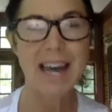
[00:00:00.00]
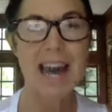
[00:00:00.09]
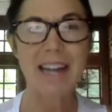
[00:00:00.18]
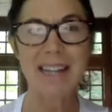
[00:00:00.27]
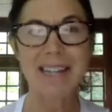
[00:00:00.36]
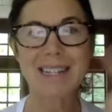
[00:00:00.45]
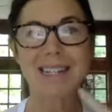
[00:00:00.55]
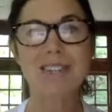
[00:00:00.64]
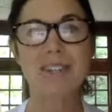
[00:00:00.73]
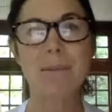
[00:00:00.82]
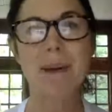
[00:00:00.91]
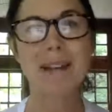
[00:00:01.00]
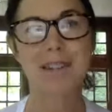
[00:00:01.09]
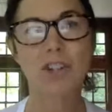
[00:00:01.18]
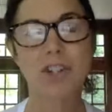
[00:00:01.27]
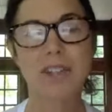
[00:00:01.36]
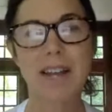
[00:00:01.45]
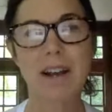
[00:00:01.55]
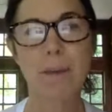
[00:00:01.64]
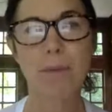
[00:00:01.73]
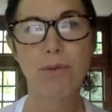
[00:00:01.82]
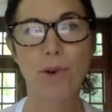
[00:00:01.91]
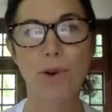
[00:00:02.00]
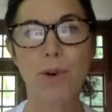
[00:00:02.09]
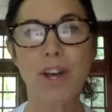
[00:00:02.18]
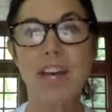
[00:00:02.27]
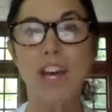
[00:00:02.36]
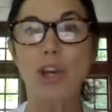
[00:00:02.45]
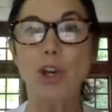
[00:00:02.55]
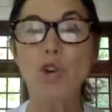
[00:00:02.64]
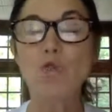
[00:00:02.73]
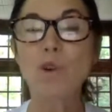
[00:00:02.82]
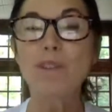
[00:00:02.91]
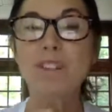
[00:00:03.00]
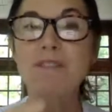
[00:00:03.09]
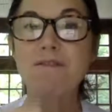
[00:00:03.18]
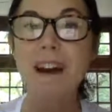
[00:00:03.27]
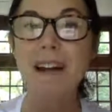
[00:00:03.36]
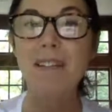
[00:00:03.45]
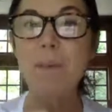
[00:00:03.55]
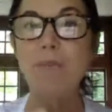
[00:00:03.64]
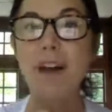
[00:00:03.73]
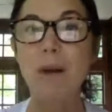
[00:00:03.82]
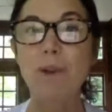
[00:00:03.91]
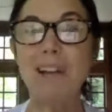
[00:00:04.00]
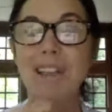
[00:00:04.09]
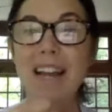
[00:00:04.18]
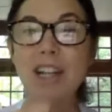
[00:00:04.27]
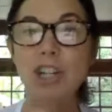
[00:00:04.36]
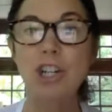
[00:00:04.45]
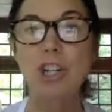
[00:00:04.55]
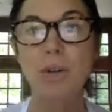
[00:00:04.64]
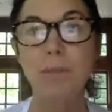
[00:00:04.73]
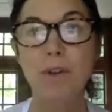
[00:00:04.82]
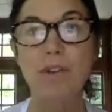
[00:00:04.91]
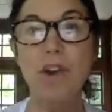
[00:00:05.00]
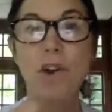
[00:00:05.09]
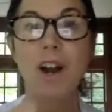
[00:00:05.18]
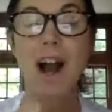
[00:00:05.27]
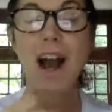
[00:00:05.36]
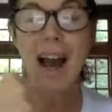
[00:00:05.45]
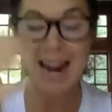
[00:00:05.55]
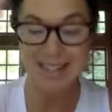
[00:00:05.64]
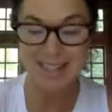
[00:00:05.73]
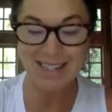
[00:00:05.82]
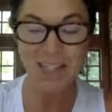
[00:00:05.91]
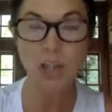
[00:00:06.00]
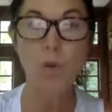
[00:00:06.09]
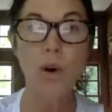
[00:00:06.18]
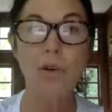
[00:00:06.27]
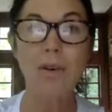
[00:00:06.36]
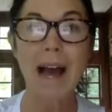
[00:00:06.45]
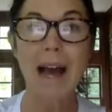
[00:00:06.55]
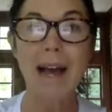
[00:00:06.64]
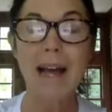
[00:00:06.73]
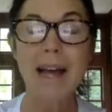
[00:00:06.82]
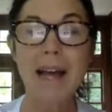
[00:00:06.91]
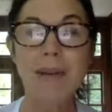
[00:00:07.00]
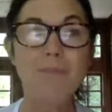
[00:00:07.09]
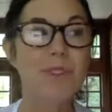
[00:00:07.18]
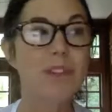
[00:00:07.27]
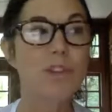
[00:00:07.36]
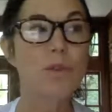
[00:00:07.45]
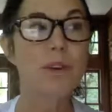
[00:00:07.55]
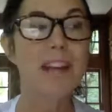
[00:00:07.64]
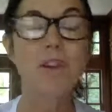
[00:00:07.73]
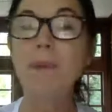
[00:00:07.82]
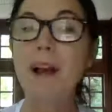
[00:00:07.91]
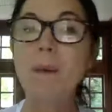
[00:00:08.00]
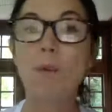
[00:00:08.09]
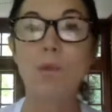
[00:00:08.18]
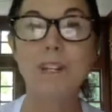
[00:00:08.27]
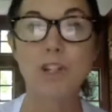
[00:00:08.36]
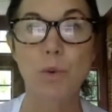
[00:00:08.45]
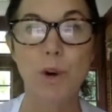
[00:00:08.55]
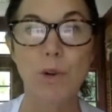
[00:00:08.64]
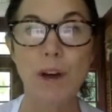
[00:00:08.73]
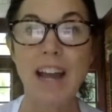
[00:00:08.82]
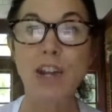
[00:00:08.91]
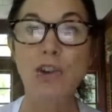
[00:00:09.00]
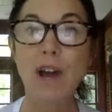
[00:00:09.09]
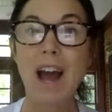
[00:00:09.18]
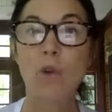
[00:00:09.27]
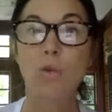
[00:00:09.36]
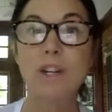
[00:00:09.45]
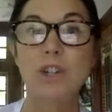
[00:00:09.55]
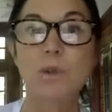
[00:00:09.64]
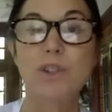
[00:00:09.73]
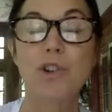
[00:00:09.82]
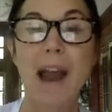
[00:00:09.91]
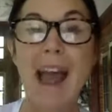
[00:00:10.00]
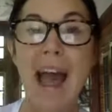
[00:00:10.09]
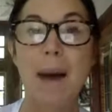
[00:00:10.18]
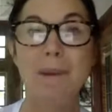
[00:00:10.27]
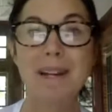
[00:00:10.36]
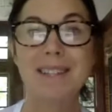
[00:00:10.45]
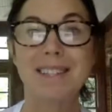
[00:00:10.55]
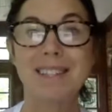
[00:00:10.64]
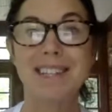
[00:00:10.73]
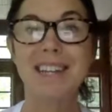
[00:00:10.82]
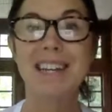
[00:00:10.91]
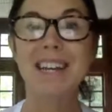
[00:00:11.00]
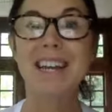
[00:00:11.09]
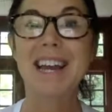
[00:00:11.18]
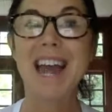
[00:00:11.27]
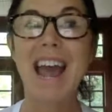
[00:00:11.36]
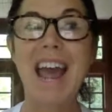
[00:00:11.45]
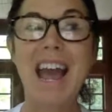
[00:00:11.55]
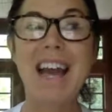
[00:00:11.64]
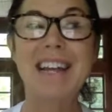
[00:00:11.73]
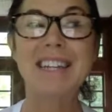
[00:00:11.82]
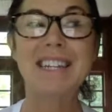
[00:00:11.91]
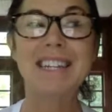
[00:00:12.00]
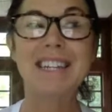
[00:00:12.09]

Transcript: and listen to the messages that come through. You will develop that relationship with your guides. It'll become a ritual. And you know how rituals are habits. And